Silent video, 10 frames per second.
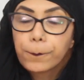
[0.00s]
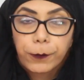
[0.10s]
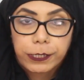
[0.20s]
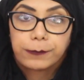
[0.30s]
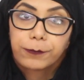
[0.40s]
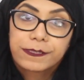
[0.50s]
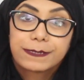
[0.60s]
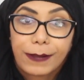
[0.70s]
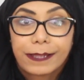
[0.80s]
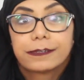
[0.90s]
Body
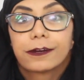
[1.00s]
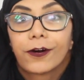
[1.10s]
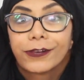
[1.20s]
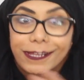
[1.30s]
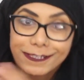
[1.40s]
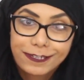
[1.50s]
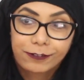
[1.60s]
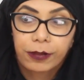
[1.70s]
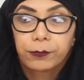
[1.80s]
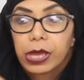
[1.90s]
Positive Panda on
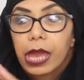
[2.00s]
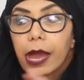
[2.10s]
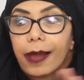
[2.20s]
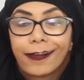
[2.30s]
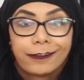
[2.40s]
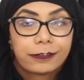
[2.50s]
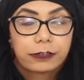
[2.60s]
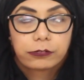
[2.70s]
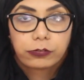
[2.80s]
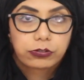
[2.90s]
Instagram
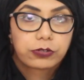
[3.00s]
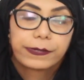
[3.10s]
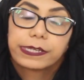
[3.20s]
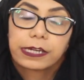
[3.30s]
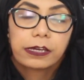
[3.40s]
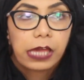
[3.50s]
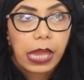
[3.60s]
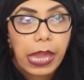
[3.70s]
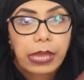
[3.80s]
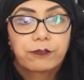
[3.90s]
and social media.
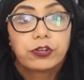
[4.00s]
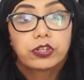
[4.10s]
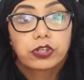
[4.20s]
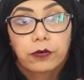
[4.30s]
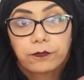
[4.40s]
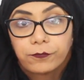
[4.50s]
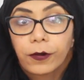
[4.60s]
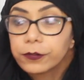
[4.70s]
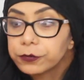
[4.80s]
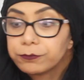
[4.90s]
If you don't
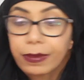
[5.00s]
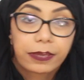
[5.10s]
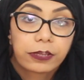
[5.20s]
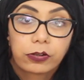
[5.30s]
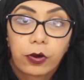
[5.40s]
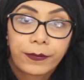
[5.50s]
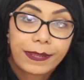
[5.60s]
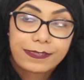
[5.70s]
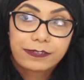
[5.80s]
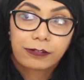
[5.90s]
follow Megan on
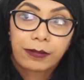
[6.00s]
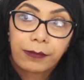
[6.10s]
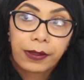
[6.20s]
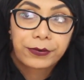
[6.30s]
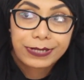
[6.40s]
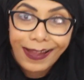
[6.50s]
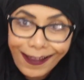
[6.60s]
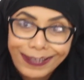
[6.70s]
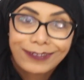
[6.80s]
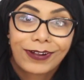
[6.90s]
Instagram, I would
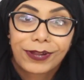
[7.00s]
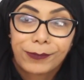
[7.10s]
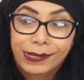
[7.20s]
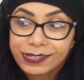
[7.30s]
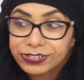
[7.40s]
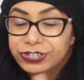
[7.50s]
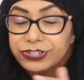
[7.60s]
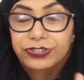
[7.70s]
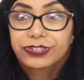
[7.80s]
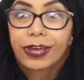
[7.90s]
highly recommend it.
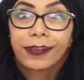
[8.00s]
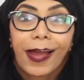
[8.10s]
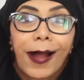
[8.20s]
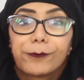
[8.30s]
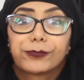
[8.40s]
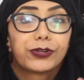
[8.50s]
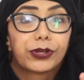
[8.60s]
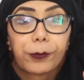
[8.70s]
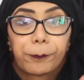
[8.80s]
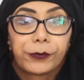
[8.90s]
She's just an
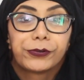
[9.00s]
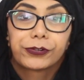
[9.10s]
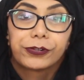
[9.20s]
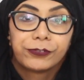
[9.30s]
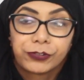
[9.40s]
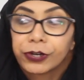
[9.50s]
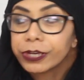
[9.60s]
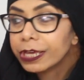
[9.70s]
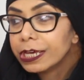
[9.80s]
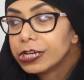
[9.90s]
absolute bundle of
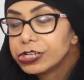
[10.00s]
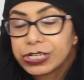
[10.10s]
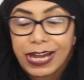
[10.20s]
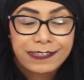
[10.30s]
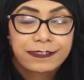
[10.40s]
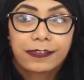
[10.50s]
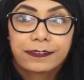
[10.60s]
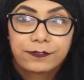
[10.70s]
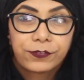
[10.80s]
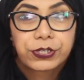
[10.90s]
joy. She has
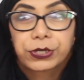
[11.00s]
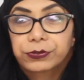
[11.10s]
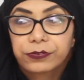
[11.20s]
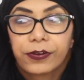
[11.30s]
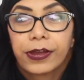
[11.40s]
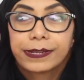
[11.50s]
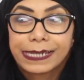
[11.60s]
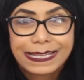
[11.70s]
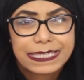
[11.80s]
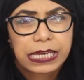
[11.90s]
like these videos of her
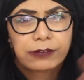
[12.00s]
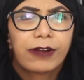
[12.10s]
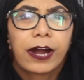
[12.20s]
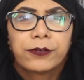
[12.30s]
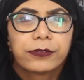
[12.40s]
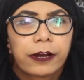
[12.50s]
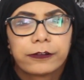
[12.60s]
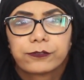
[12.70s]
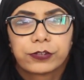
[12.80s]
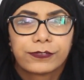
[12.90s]
dancing around
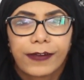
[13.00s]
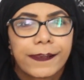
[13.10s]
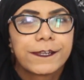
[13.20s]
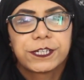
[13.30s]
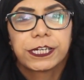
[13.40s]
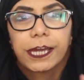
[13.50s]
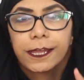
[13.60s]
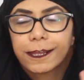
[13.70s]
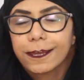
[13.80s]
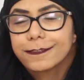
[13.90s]
and full of energy,
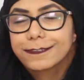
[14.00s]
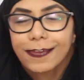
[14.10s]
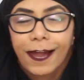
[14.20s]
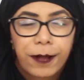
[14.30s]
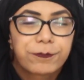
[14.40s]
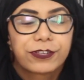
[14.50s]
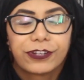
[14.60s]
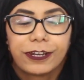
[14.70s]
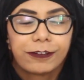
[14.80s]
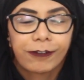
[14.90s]
and it's
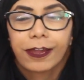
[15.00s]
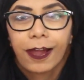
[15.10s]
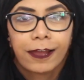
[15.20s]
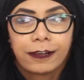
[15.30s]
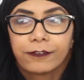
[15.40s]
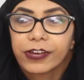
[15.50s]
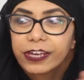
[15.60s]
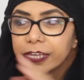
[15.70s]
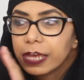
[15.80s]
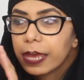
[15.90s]
absolutely great. I love
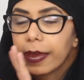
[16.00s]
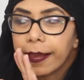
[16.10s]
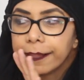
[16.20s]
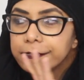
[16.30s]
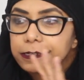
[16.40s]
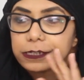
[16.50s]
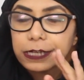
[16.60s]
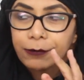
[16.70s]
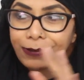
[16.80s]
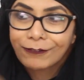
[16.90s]
it. And
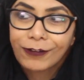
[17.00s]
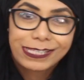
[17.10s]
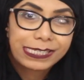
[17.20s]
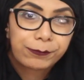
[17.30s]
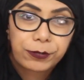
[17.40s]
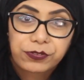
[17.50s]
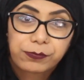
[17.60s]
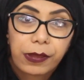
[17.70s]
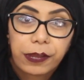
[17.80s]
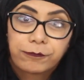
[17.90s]
whenever I see a post
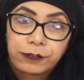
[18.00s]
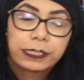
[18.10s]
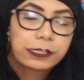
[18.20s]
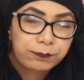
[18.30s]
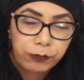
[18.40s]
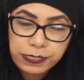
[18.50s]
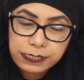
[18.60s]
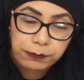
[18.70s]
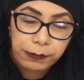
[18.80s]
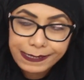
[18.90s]
from her, it really does
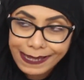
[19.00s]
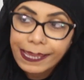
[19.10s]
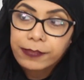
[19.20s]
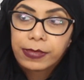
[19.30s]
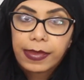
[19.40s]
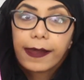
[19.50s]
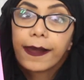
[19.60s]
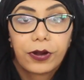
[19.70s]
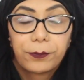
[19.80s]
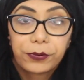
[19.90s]
brighten up my day.
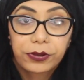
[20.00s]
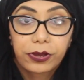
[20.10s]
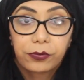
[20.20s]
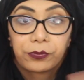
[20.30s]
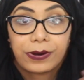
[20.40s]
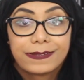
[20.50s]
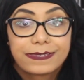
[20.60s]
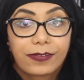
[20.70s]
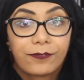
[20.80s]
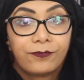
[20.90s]
Her book
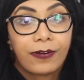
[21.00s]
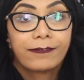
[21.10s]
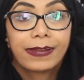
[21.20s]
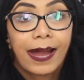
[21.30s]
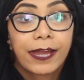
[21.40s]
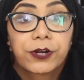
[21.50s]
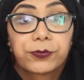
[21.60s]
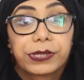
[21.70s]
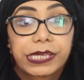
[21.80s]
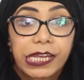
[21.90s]
was very
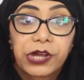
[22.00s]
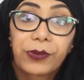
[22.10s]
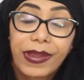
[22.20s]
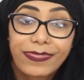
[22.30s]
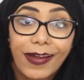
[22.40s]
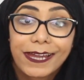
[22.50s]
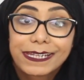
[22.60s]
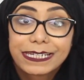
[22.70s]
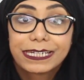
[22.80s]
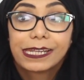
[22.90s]
eye-opening in a way that I
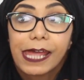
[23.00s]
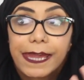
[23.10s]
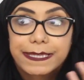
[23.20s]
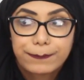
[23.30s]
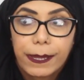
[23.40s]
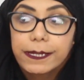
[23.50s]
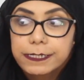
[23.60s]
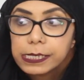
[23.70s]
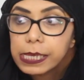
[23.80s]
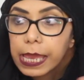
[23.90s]
didn't expect.